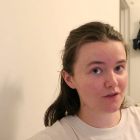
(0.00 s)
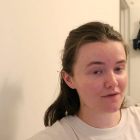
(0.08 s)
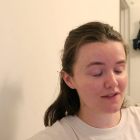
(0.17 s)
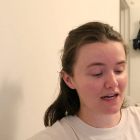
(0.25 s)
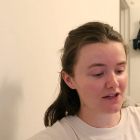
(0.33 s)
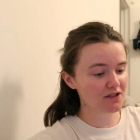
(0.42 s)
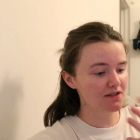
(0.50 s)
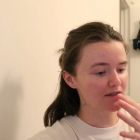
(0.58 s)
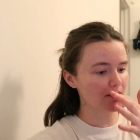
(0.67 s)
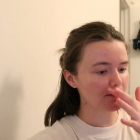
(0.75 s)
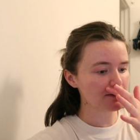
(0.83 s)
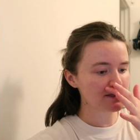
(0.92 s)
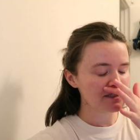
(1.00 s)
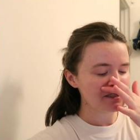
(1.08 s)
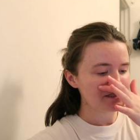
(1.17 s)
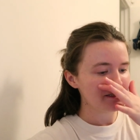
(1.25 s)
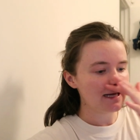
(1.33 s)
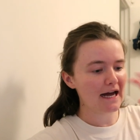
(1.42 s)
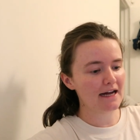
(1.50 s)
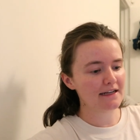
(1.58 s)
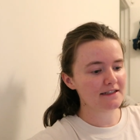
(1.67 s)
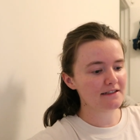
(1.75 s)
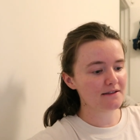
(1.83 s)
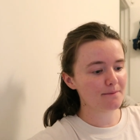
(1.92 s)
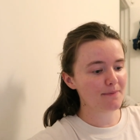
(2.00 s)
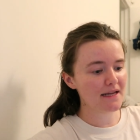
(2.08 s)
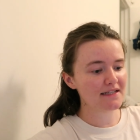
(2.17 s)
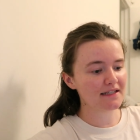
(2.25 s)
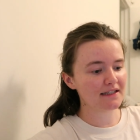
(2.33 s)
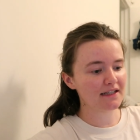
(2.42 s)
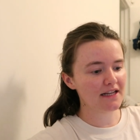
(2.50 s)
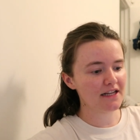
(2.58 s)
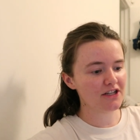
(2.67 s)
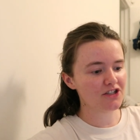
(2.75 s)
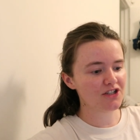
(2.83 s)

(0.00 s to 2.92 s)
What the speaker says: of sexual assault. And basically,